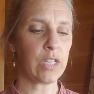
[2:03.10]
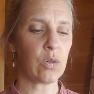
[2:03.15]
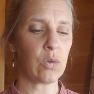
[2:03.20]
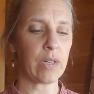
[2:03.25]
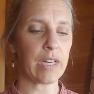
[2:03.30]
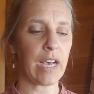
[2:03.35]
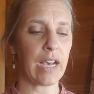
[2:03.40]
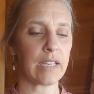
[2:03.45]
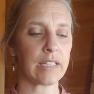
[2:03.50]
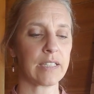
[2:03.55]

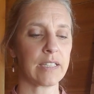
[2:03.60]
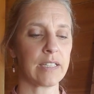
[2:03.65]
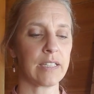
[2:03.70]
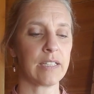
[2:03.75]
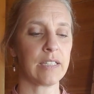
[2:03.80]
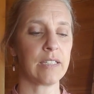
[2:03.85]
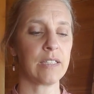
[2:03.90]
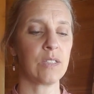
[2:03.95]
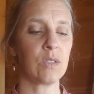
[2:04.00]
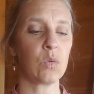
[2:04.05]
equinox
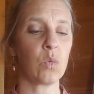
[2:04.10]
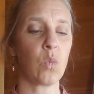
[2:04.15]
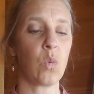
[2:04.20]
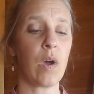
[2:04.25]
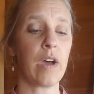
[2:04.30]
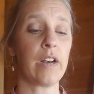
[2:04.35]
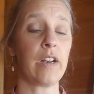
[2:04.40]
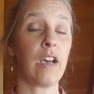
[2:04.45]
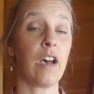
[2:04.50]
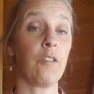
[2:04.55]
is
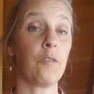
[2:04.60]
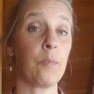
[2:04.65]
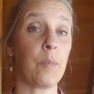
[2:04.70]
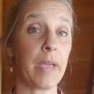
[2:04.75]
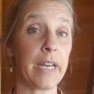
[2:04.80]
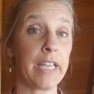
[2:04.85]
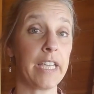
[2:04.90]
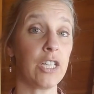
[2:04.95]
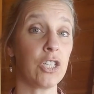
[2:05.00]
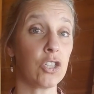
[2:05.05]
one of
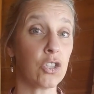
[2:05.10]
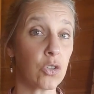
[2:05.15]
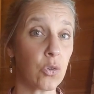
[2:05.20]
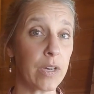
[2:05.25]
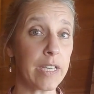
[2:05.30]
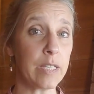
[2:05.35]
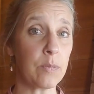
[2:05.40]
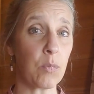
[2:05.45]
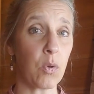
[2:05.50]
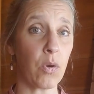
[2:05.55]
many
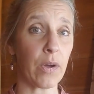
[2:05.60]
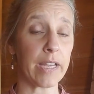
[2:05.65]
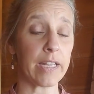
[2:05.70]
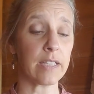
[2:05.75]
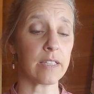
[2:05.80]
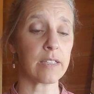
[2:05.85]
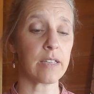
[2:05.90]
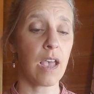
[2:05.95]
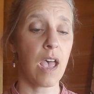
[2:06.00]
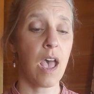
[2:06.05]
choice
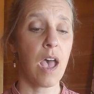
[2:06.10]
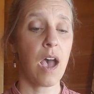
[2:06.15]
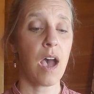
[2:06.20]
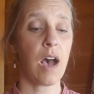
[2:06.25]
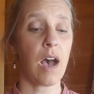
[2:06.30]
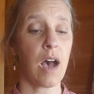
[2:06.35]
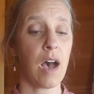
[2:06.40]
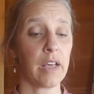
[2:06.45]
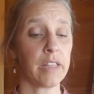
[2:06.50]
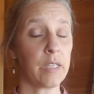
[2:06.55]
points
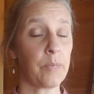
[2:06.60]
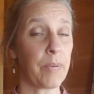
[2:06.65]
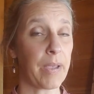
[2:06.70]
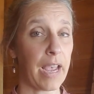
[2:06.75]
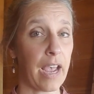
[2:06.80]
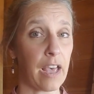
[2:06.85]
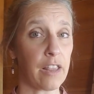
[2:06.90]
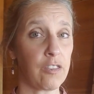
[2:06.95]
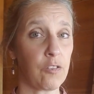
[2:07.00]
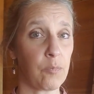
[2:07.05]
on the
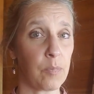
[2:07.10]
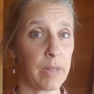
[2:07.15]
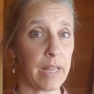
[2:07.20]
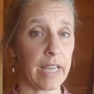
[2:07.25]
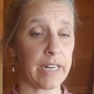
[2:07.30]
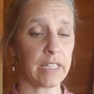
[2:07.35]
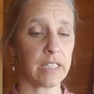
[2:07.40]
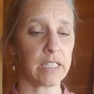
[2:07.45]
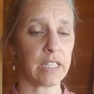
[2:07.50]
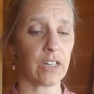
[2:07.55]
path of
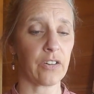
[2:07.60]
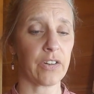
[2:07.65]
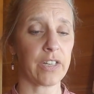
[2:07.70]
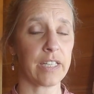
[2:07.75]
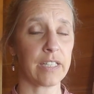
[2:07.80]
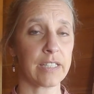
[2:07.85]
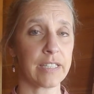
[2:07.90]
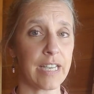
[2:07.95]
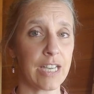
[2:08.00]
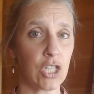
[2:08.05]

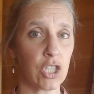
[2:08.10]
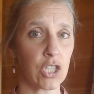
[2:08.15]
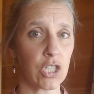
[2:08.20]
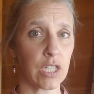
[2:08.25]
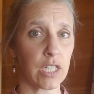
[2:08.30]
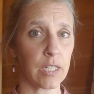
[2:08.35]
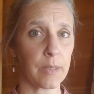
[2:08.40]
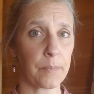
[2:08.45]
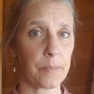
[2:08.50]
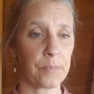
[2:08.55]
planetary
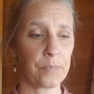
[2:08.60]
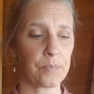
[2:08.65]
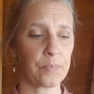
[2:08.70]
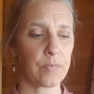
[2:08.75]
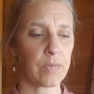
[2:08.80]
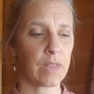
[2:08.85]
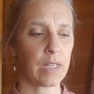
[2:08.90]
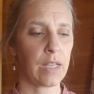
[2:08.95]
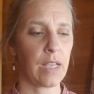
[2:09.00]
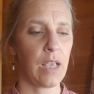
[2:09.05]
ascension.
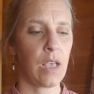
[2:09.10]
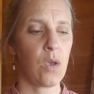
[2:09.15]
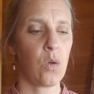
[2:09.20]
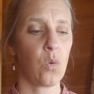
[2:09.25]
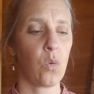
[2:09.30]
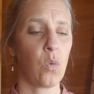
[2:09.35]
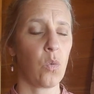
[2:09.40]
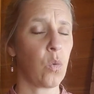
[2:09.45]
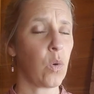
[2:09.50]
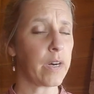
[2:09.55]

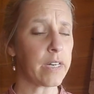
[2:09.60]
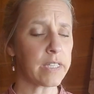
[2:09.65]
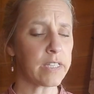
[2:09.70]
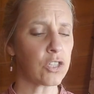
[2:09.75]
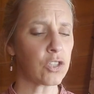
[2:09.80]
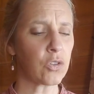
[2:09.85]
What is